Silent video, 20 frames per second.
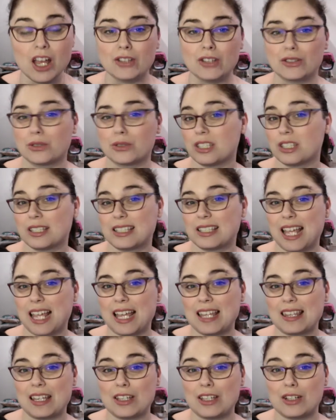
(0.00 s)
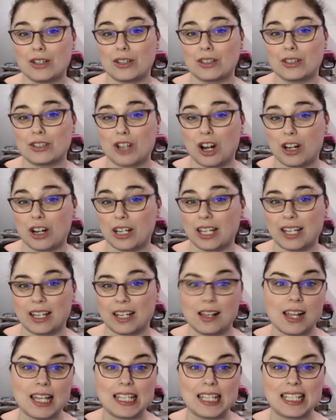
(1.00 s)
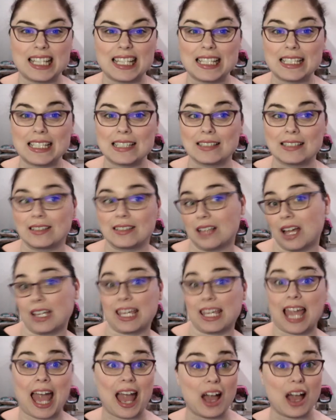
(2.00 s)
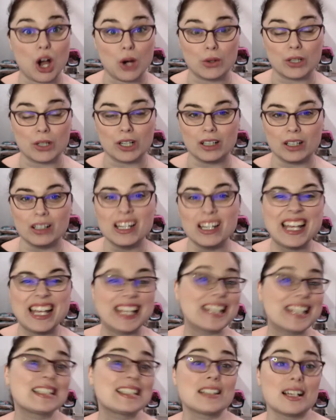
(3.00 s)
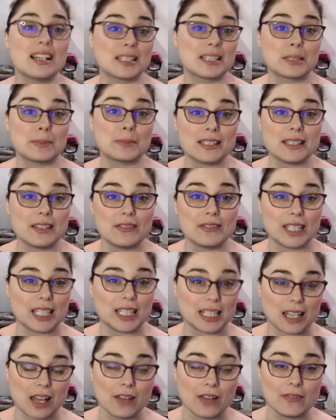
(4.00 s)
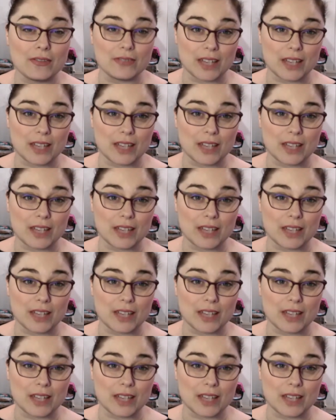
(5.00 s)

So just saying that your target client is a cat owner is not specific enough,